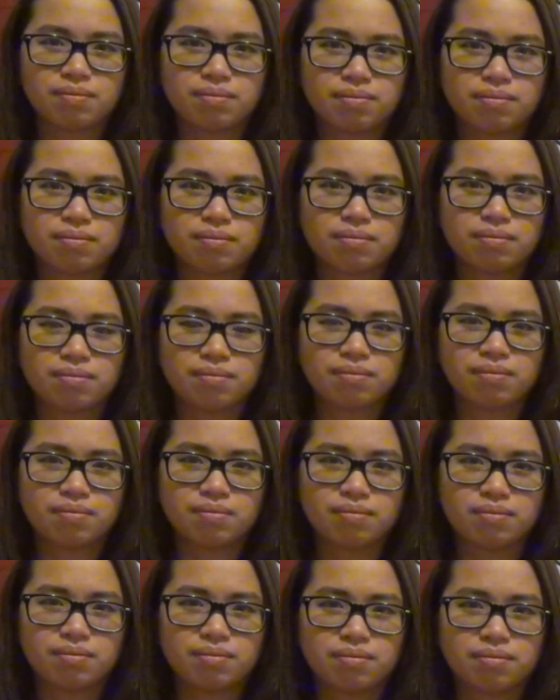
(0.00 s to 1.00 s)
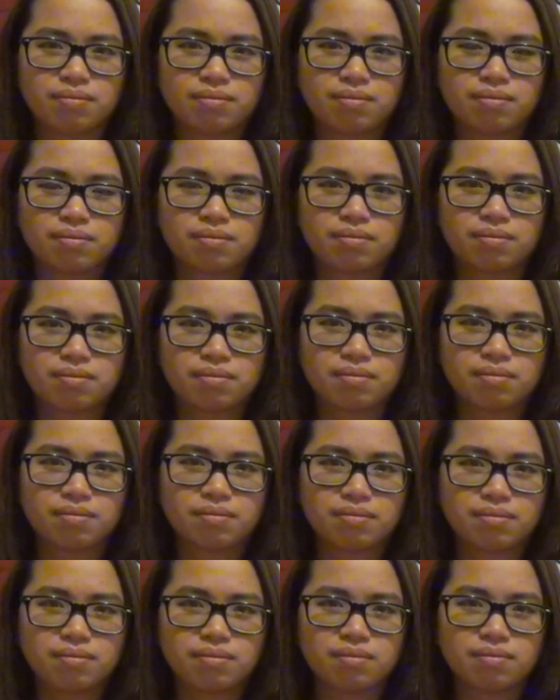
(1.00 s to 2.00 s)

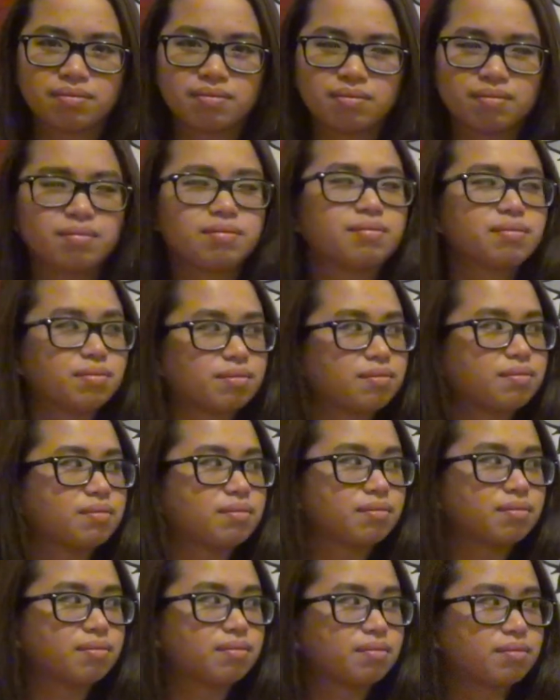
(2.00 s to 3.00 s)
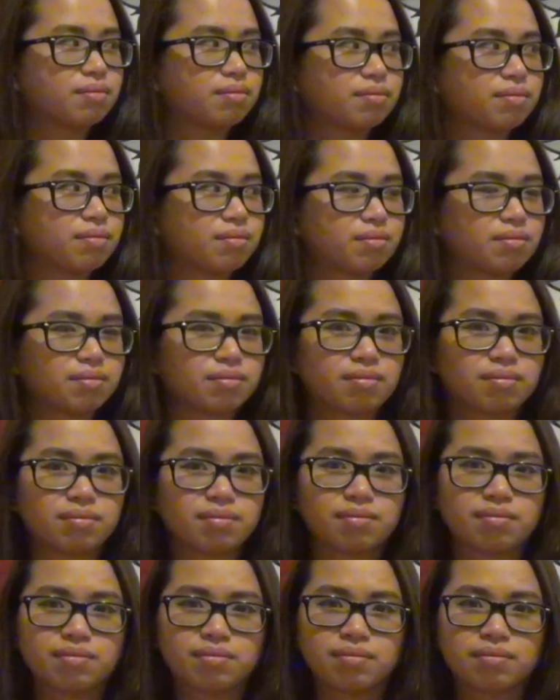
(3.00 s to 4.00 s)

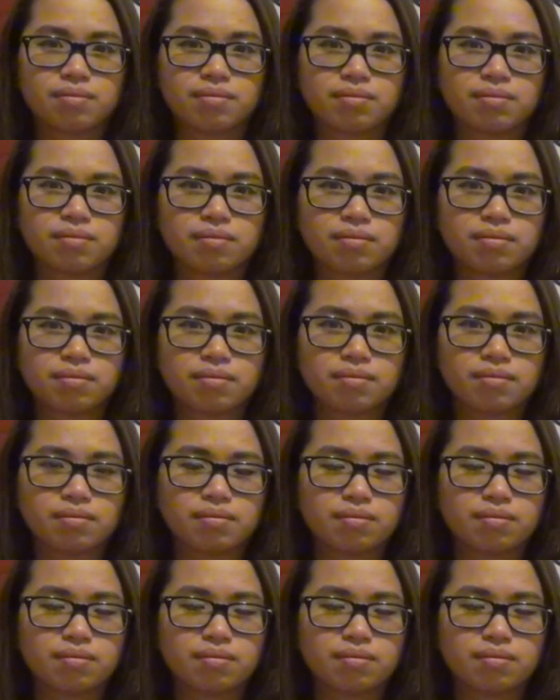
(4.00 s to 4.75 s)
The person shown says nothing.